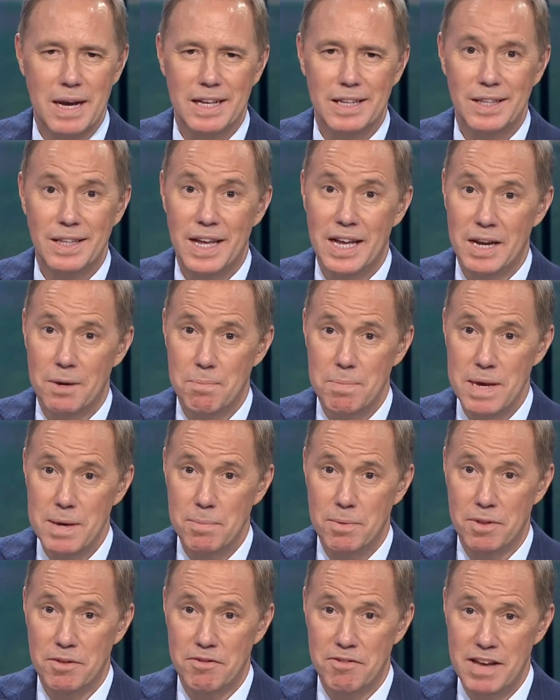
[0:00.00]
by a lot of
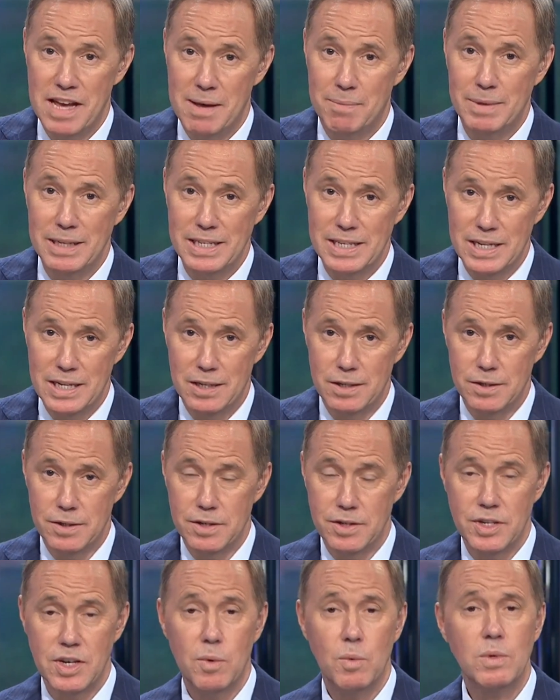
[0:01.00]
people. The family tells
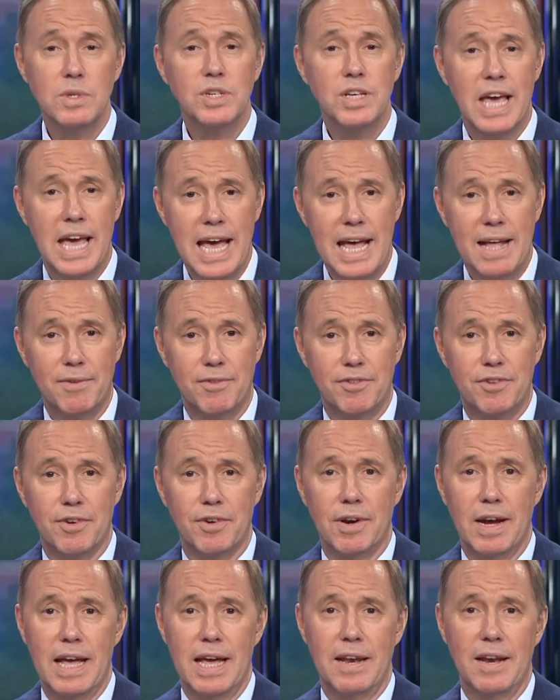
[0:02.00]
us it was
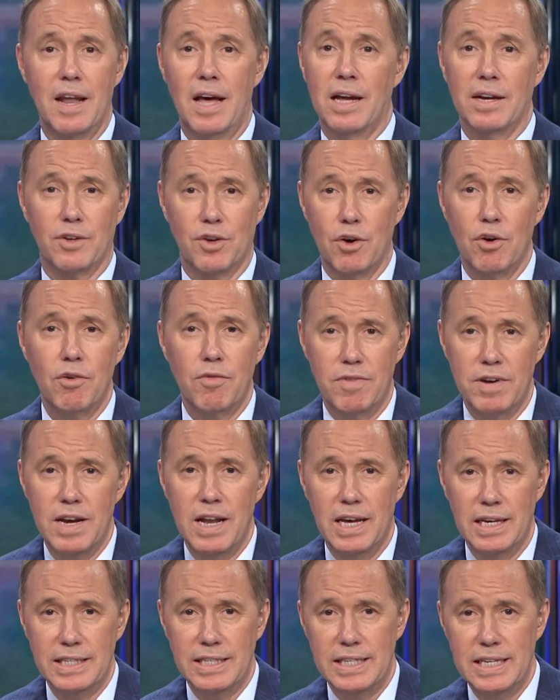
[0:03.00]
cancer and not
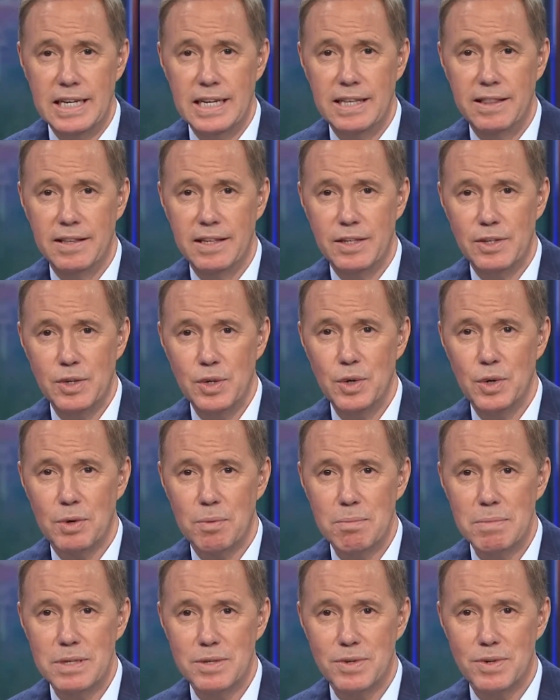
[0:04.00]
COVID-19 that
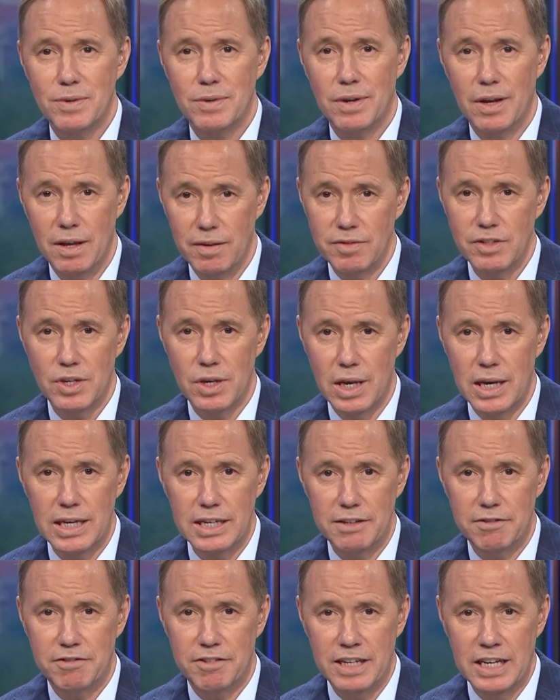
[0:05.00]
took Mr. Love's
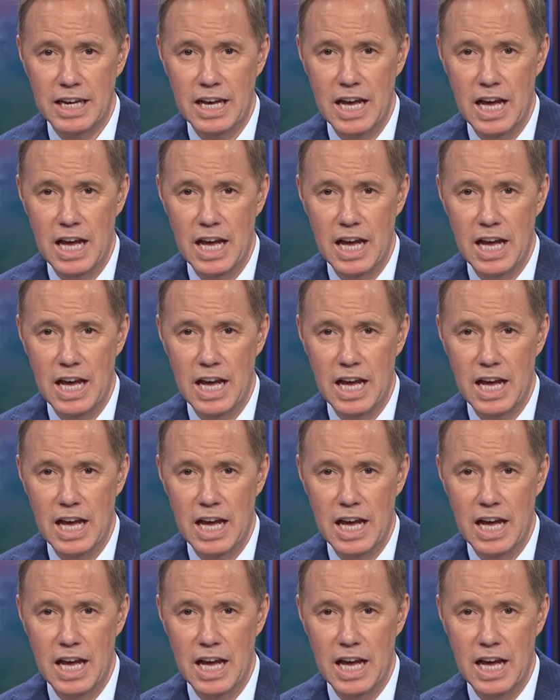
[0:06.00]
life.